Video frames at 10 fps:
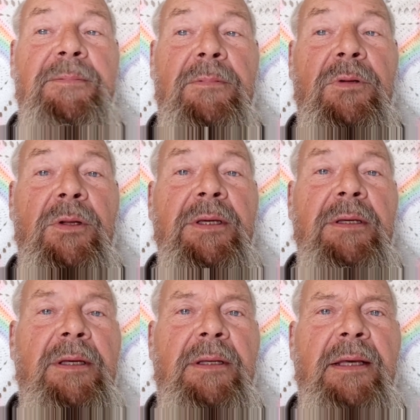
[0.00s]

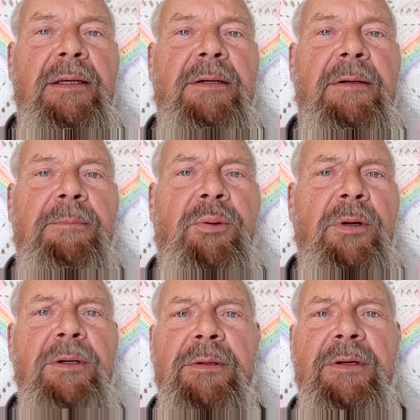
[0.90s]
looking at like a
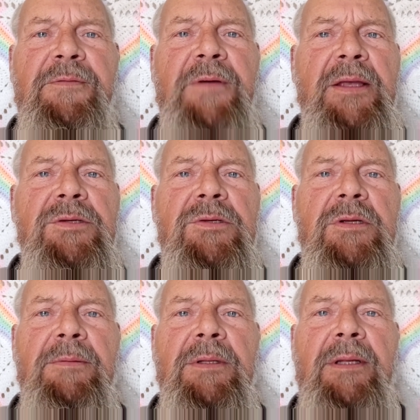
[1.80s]
point on their face or
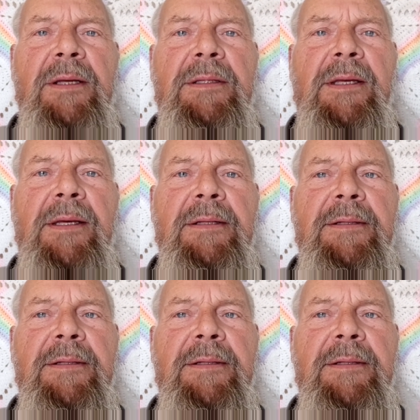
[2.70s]
something like that.